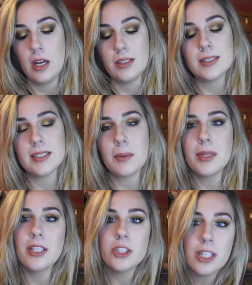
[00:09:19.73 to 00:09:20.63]
some
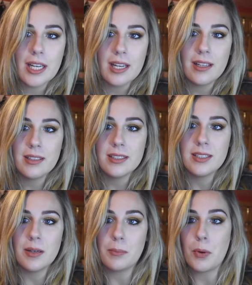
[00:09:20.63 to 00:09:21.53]
of the
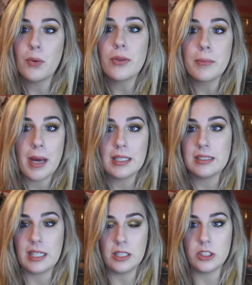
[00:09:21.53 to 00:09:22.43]
shades, both
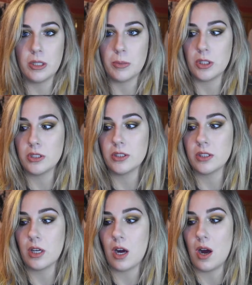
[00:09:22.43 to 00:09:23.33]
mattes and shimmers,
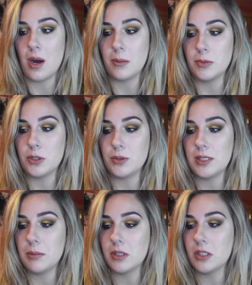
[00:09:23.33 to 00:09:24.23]
do
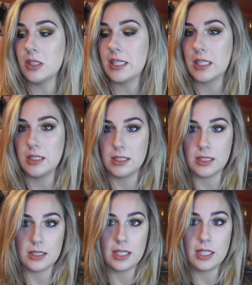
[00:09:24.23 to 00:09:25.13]
seem a little
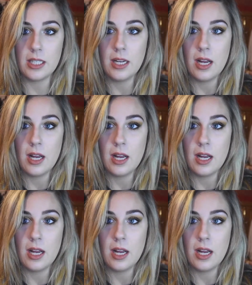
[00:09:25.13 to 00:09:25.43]
inconsistent.